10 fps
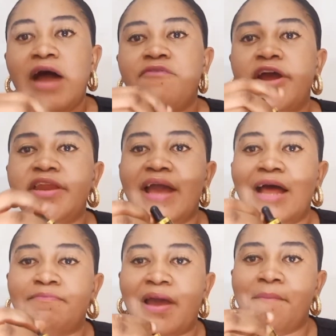I've already
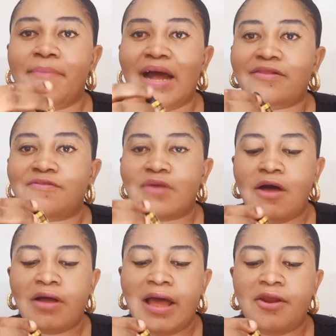had my bath, so
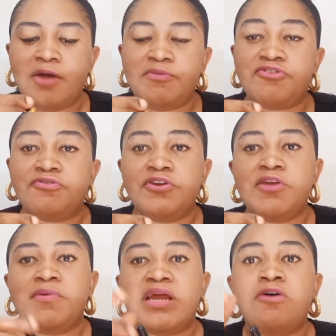I cannot be showing
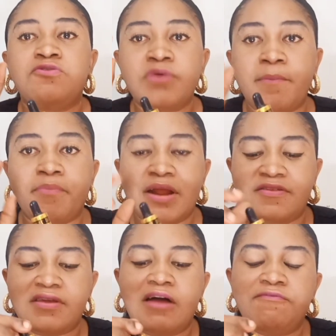you, but I'll do a
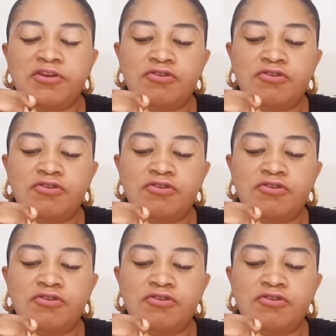practical